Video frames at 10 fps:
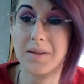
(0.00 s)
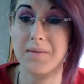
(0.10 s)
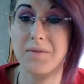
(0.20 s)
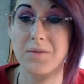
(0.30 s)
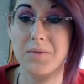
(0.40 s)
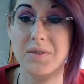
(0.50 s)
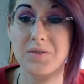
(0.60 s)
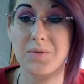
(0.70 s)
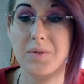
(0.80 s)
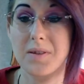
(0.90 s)
If you
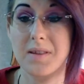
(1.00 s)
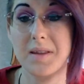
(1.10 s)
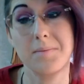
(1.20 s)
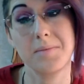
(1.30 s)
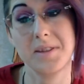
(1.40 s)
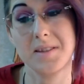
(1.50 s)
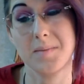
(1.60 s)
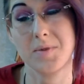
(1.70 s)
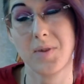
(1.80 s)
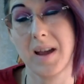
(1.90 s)
enjoy them, please
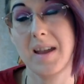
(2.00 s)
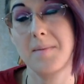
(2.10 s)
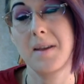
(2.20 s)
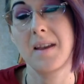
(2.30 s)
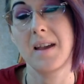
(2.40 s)
subscribe